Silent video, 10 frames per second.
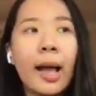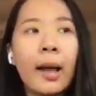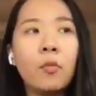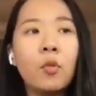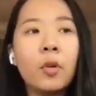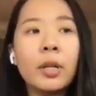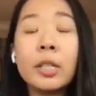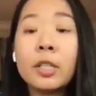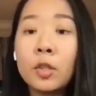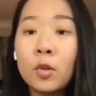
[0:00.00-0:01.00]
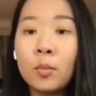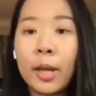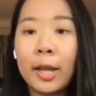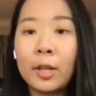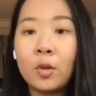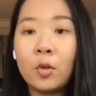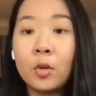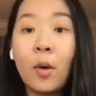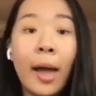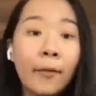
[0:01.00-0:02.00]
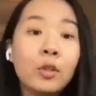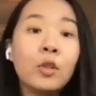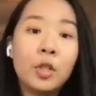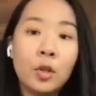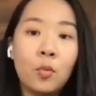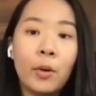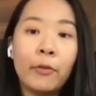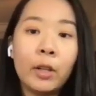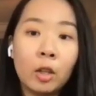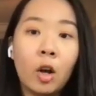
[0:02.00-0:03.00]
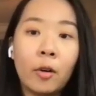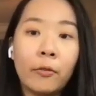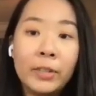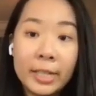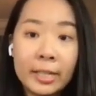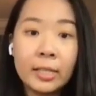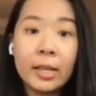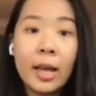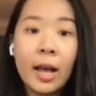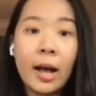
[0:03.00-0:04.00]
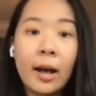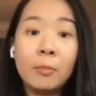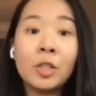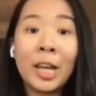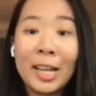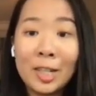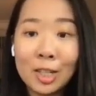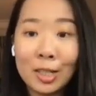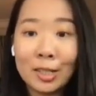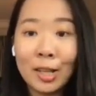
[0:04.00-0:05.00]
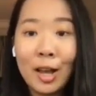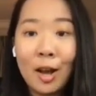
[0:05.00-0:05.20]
I would assume that you have to deal with a lot of these changes